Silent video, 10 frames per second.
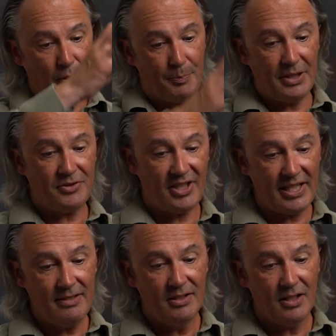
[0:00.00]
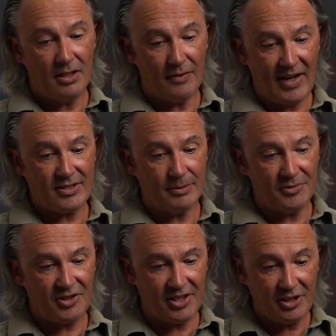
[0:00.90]
the real beauty of
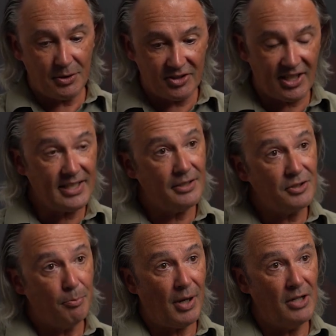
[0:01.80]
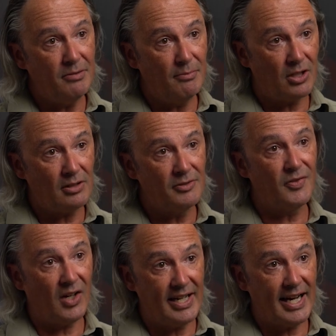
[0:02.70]
Adams is you can take those component models
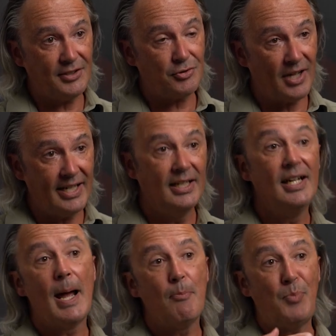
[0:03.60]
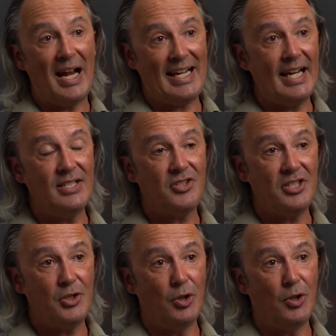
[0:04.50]
via Nastran back
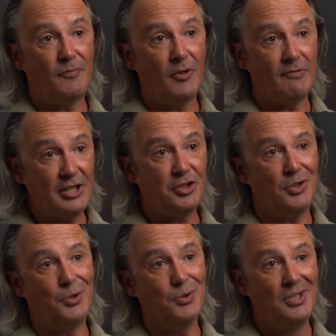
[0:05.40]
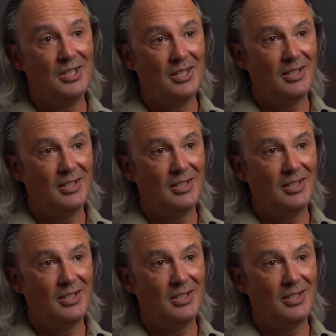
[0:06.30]
into your original